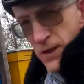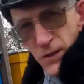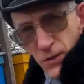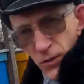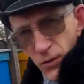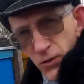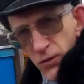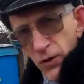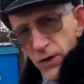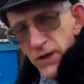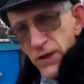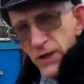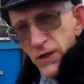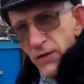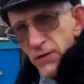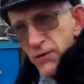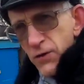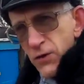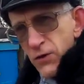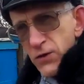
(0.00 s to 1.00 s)
already,
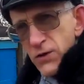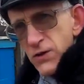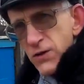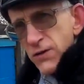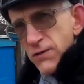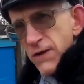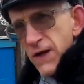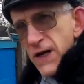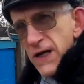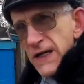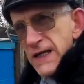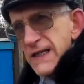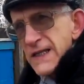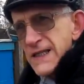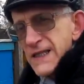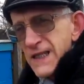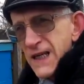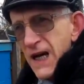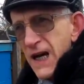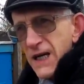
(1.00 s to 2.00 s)
of course, were
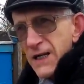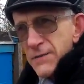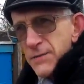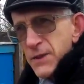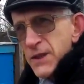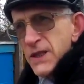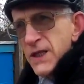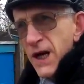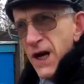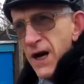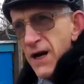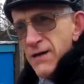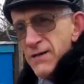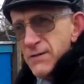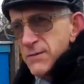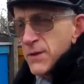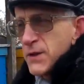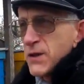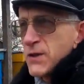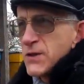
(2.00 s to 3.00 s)
inside beehives
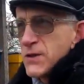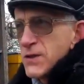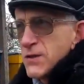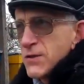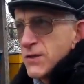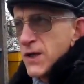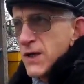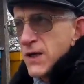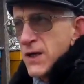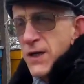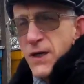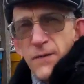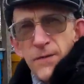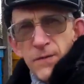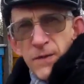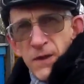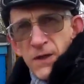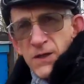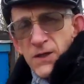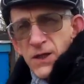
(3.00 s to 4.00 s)
because today
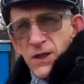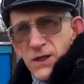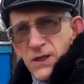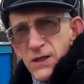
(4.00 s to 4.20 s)
just